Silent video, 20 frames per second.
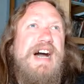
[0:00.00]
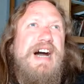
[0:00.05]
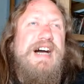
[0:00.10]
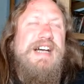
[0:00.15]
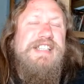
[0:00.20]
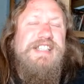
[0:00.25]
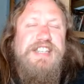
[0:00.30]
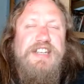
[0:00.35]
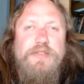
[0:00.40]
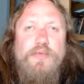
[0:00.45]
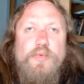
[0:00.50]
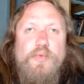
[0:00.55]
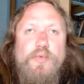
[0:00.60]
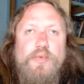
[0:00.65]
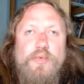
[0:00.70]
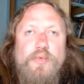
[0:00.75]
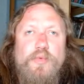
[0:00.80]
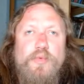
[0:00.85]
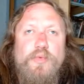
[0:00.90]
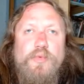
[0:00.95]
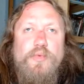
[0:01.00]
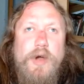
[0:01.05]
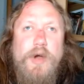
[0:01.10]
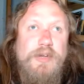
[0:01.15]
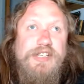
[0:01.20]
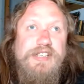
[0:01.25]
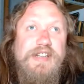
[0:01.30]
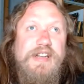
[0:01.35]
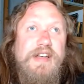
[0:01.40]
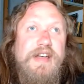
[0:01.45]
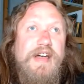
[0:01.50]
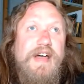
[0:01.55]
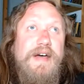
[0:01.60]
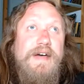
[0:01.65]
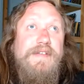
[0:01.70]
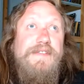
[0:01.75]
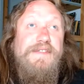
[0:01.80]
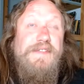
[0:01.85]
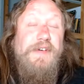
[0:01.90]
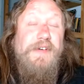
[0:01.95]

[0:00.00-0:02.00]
with Ozzy once, and he was